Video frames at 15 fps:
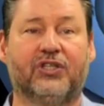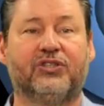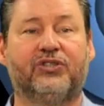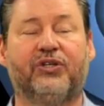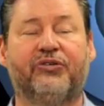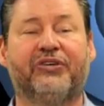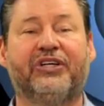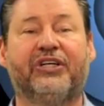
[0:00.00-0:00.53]

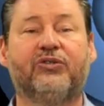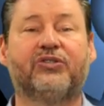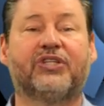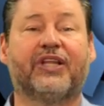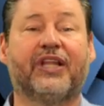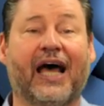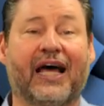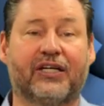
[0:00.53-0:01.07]
so you reduce
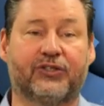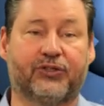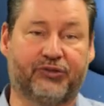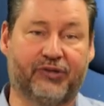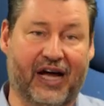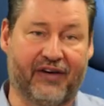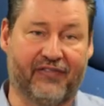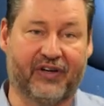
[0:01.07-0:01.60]
that
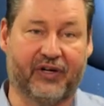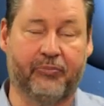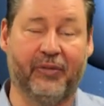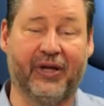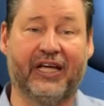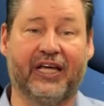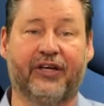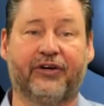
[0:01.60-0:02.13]
traffic,
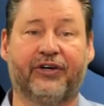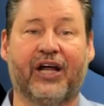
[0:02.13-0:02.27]
making your